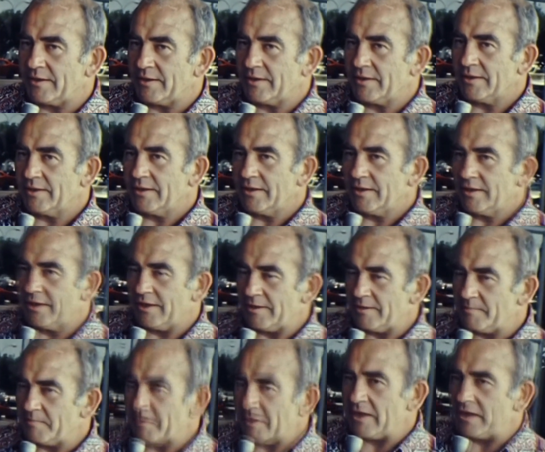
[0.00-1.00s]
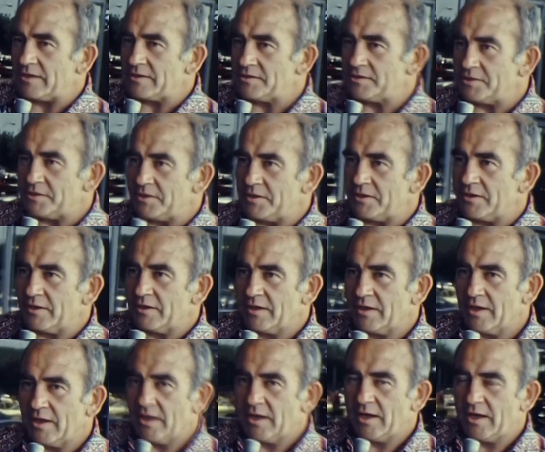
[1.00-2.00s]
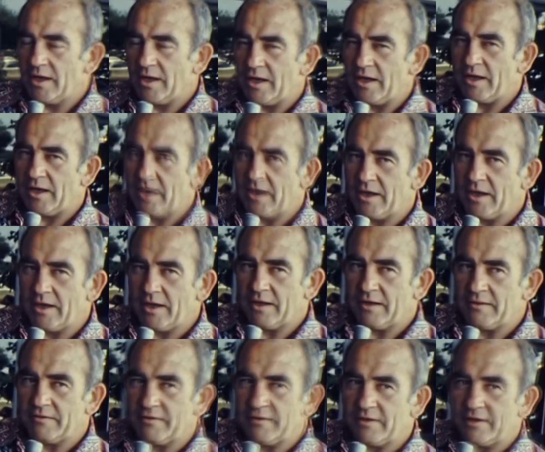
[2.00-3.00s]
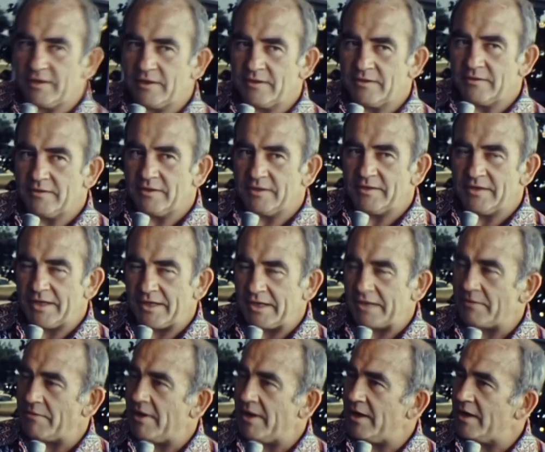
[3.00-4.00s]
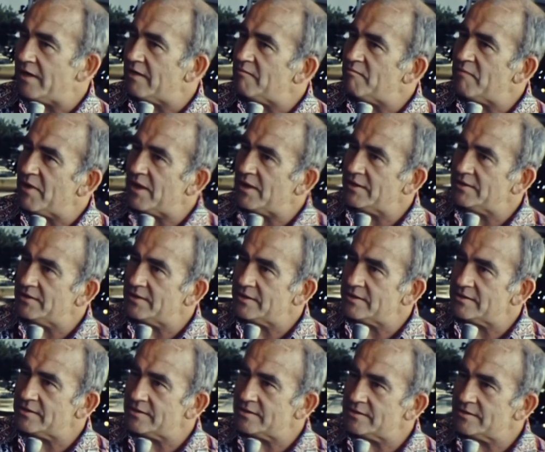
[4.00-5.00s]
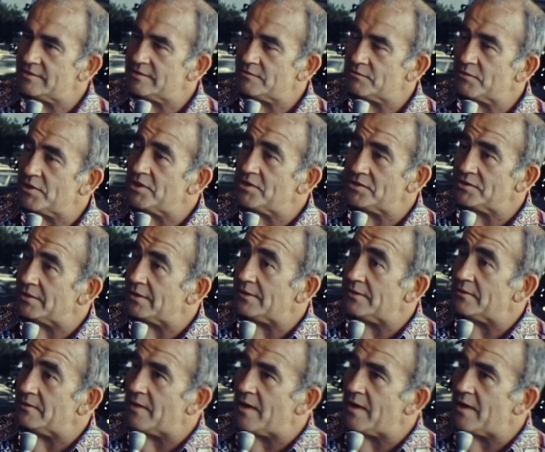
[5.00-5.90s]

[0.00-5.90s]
uh, in the past year, uh, the the denigrating of politics has reached a new